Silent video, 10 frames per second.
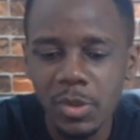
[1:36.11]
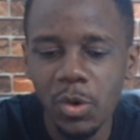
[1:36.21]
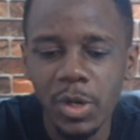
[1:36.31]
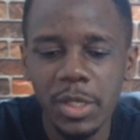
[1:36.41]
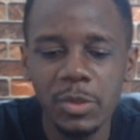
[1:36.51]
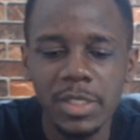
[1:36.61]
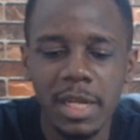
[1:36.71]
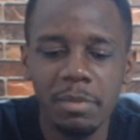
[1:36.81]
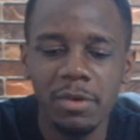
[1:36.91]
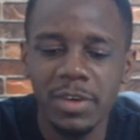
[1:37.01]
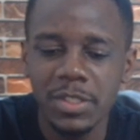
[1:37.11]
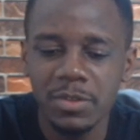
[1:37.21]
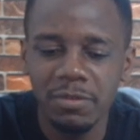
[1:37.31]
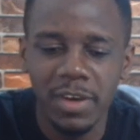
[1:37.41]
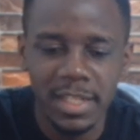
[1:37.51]
or a huge number of
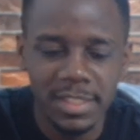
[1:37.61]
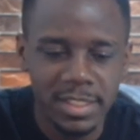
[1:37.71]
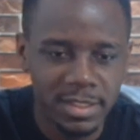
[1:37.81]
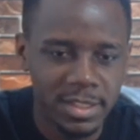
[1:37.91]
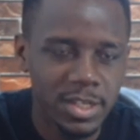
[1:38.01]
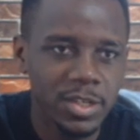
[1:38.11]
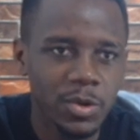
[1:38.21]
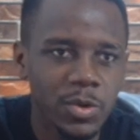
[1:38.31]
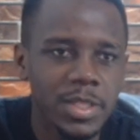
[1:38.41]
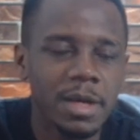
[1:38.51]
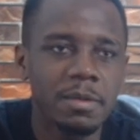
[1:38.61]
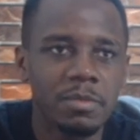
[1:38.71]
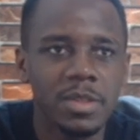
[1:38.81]
Arsenal fans, or the